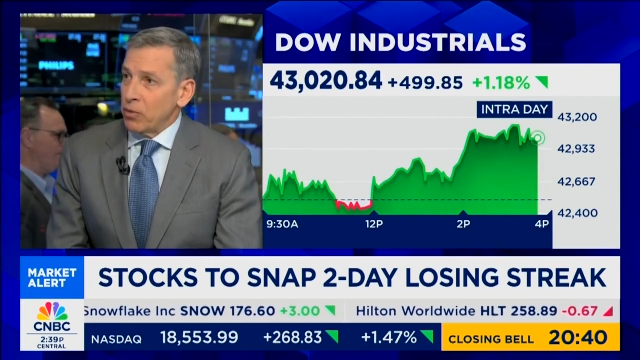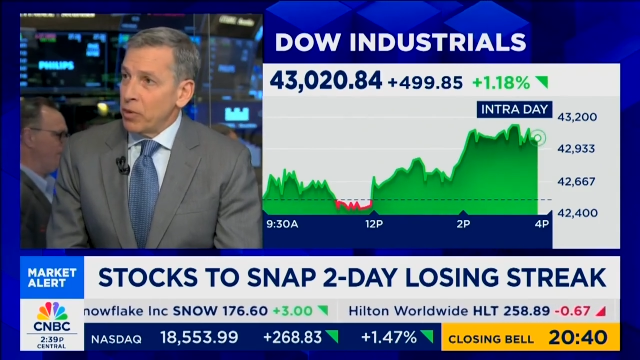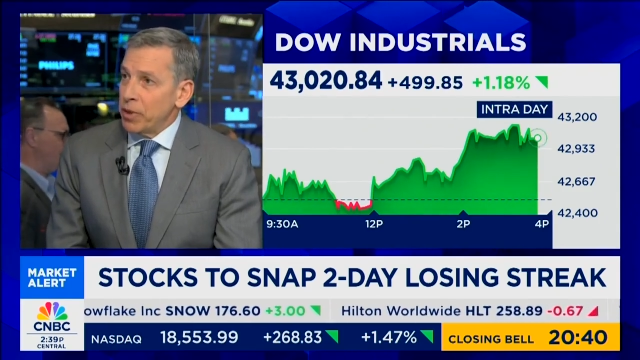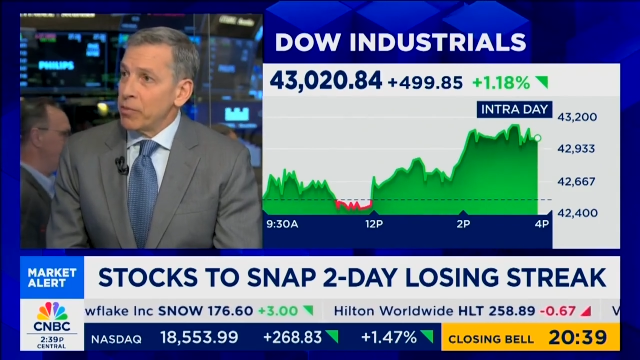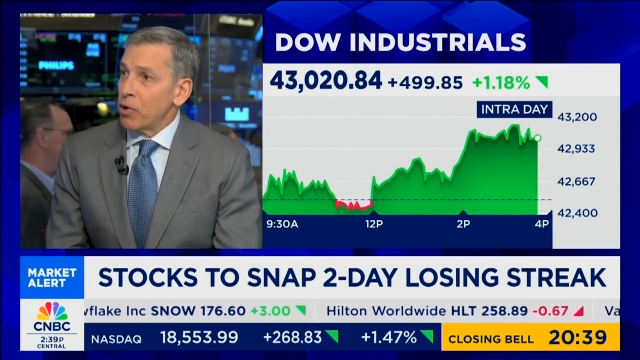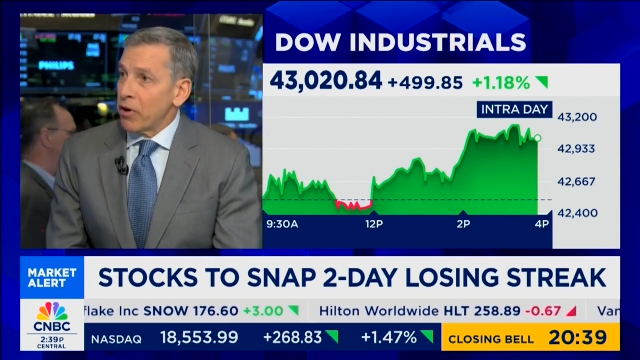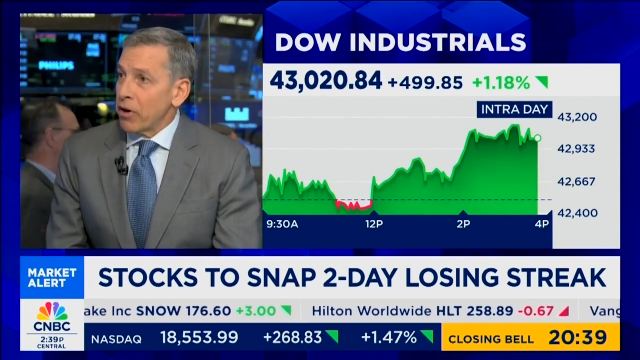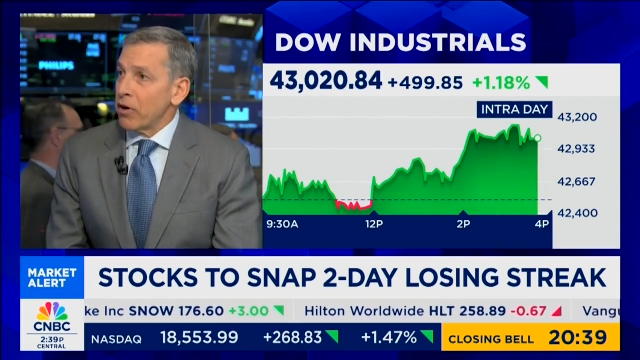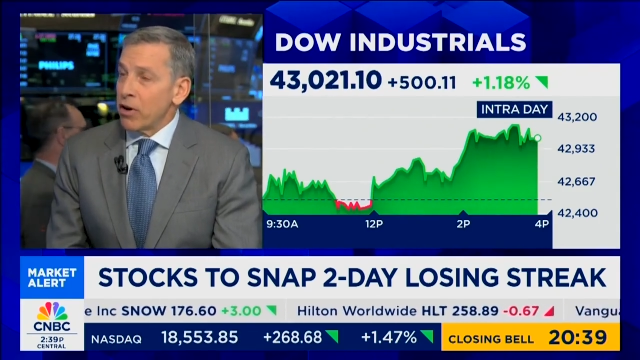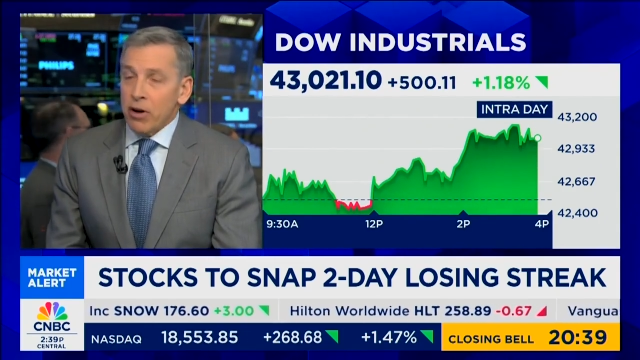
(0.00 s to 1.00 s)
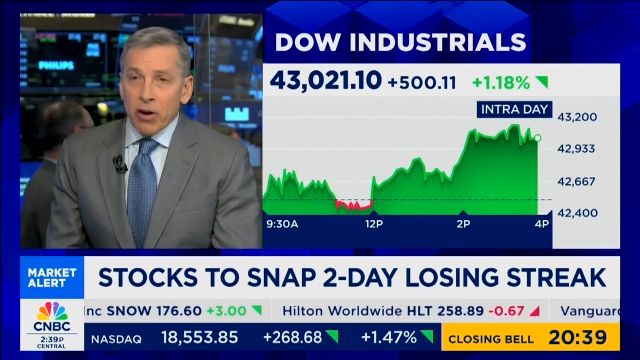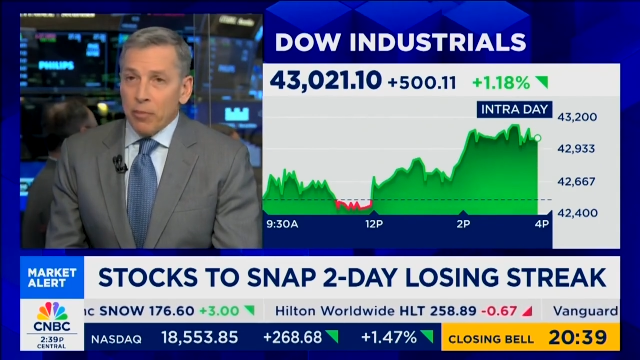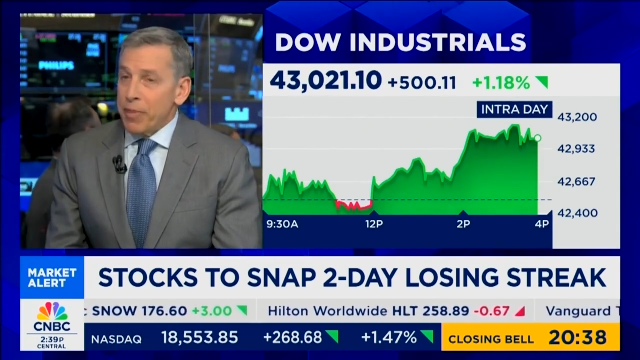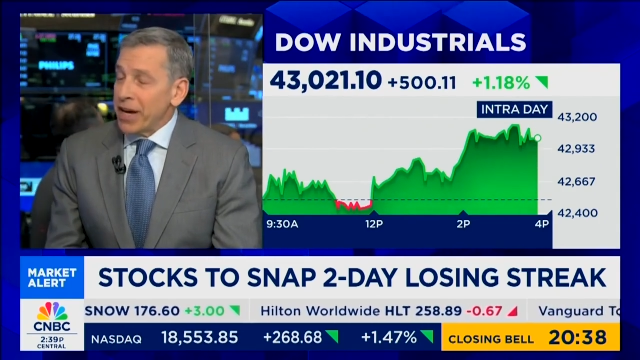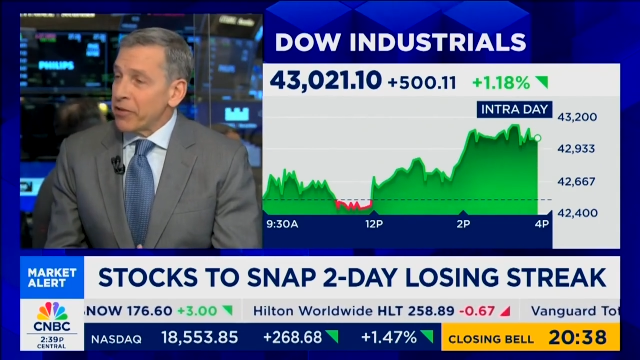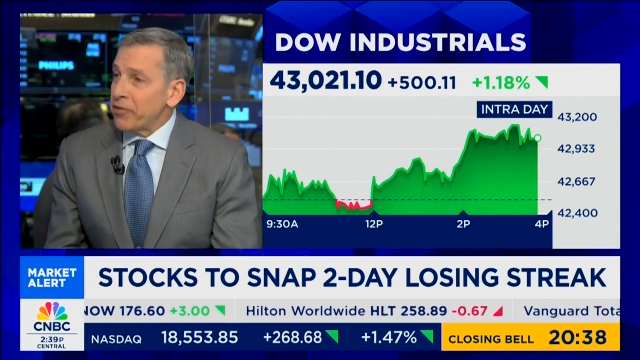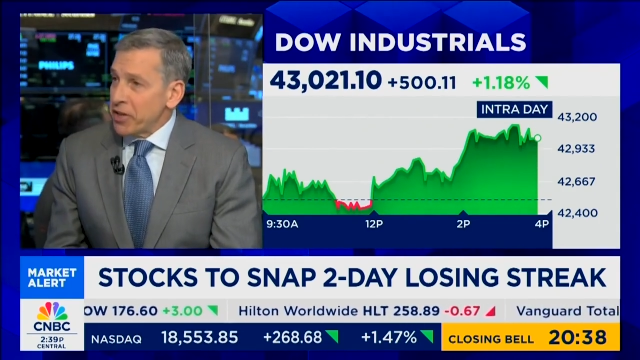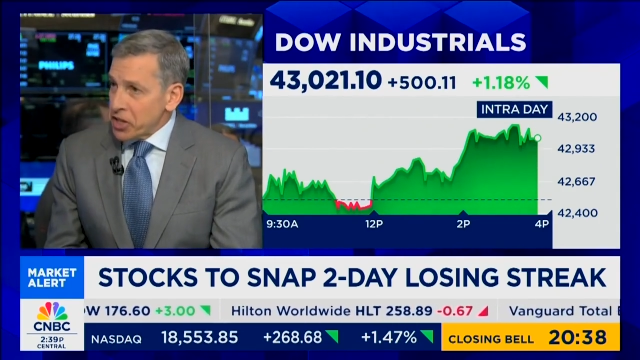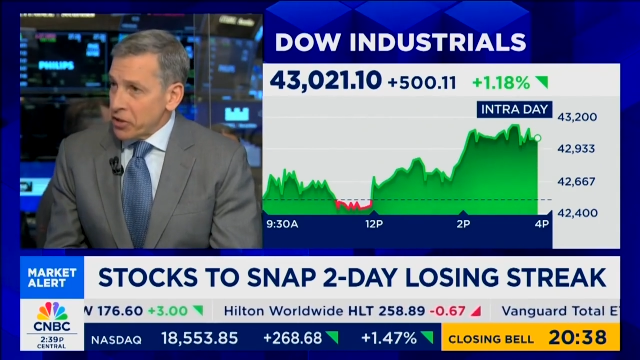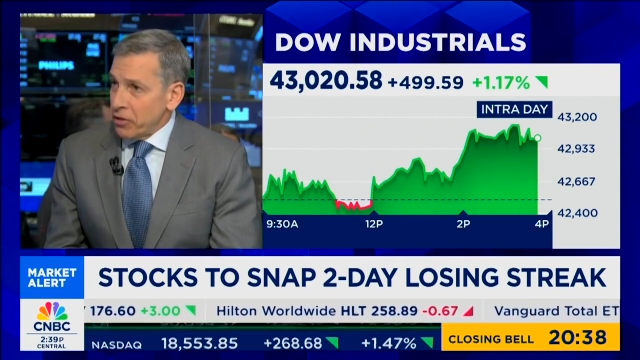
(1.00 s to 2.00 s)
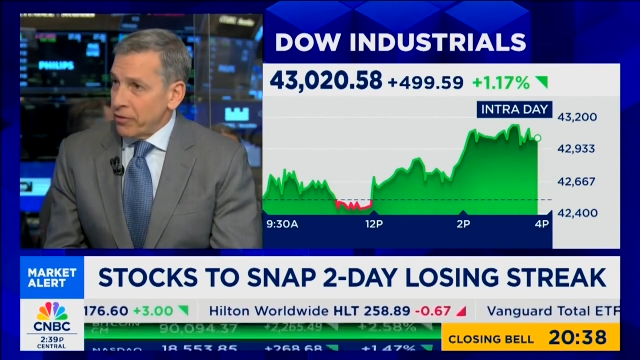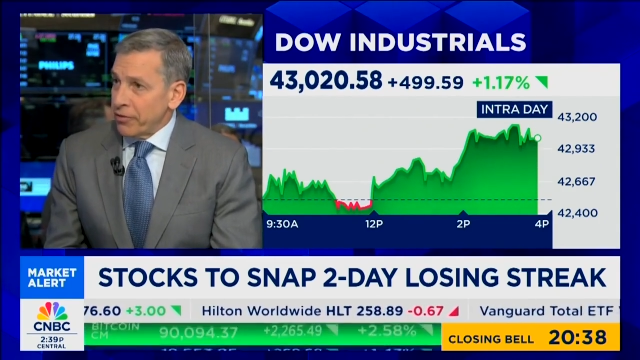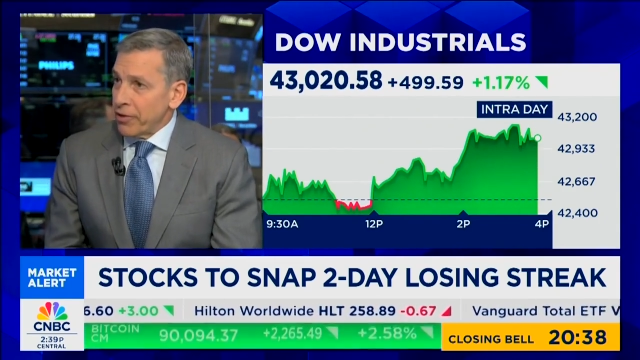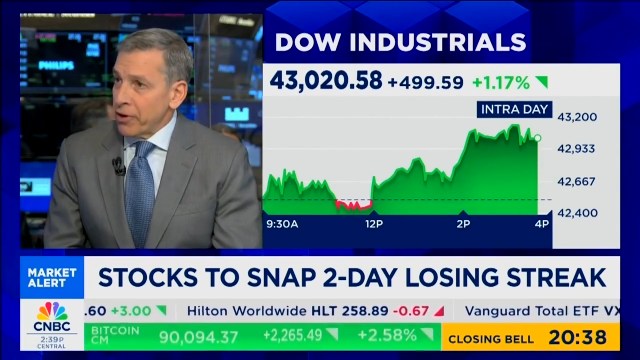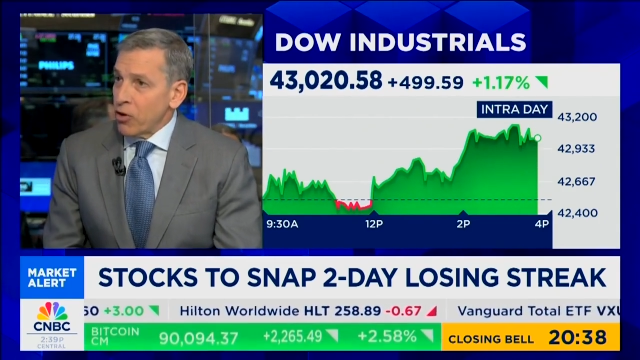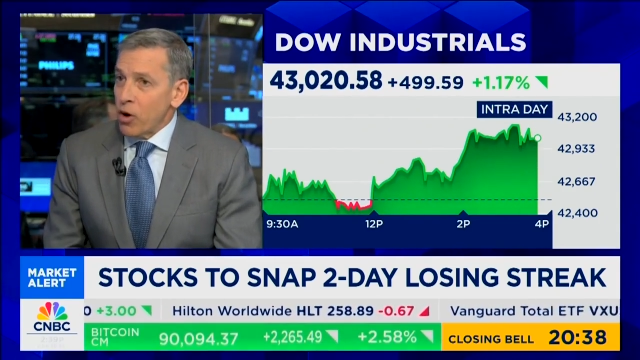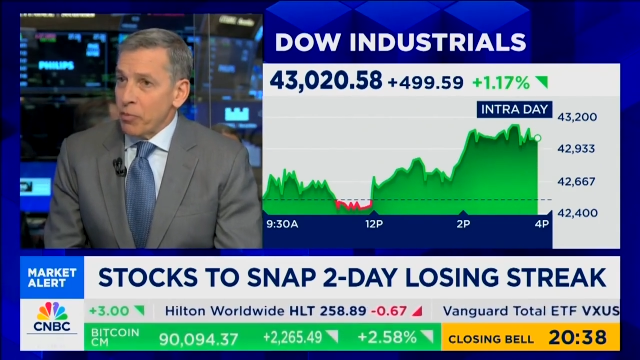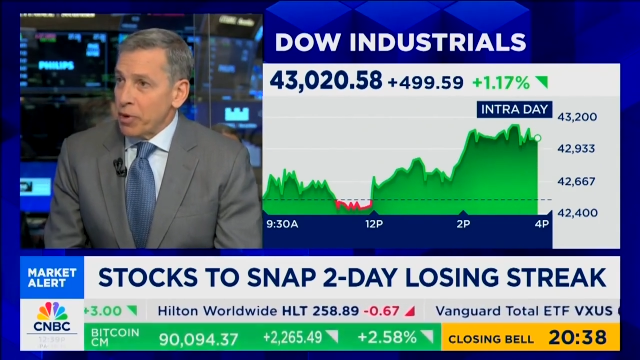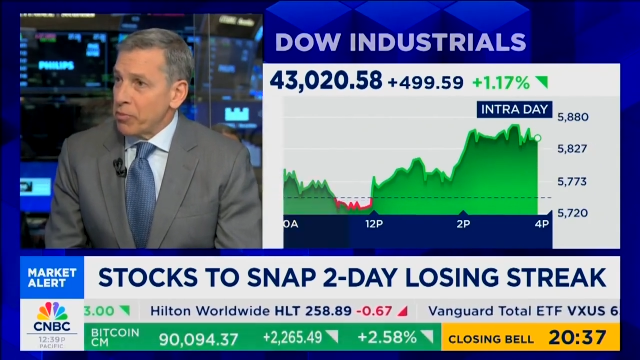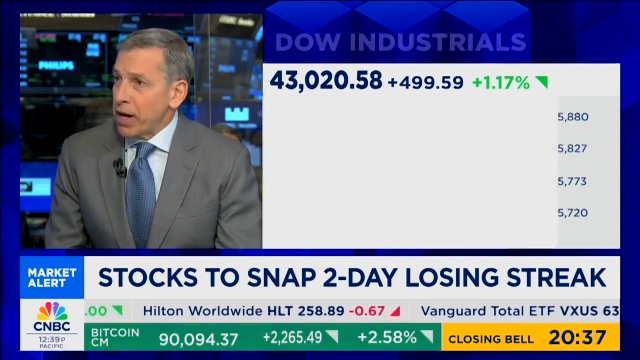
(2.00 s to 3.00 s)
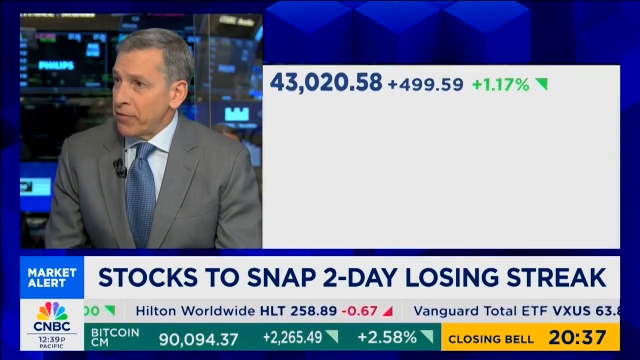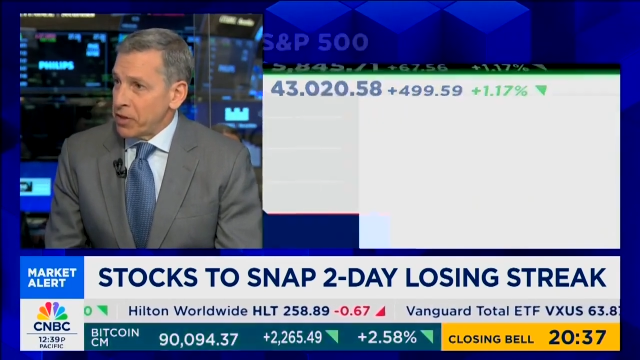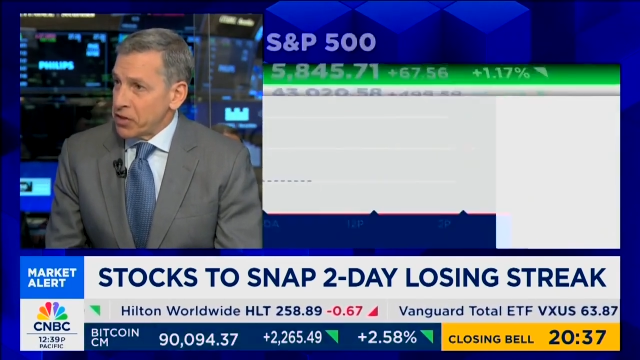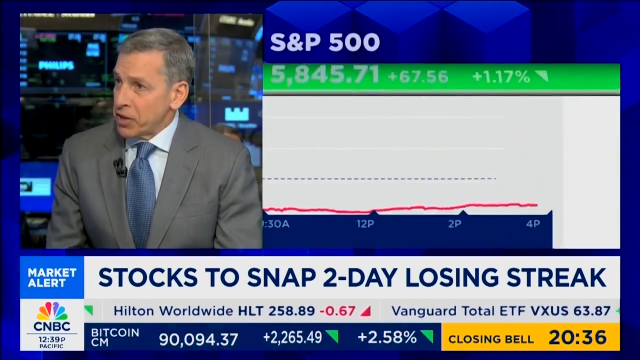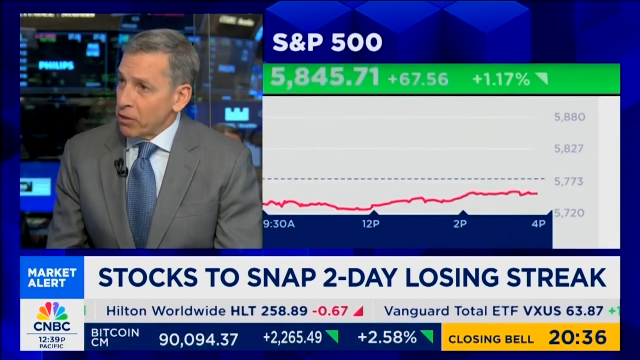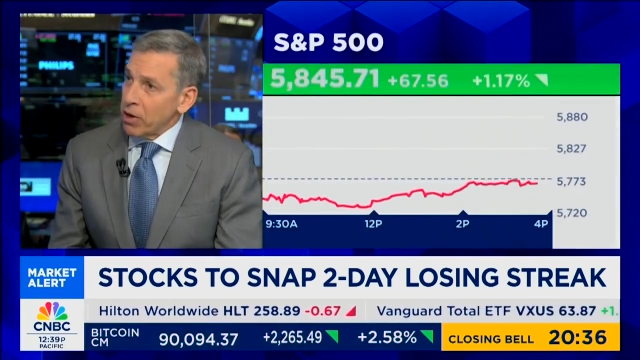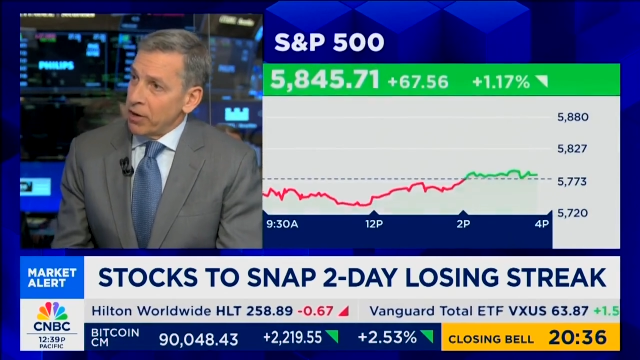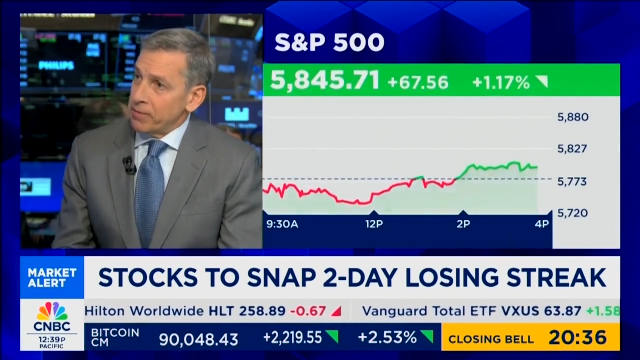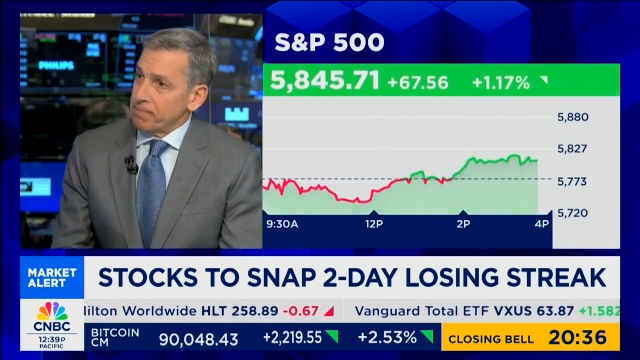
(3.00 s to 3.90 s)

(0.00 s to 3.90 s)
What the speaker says: will be more beneficial for corporate profits to grow.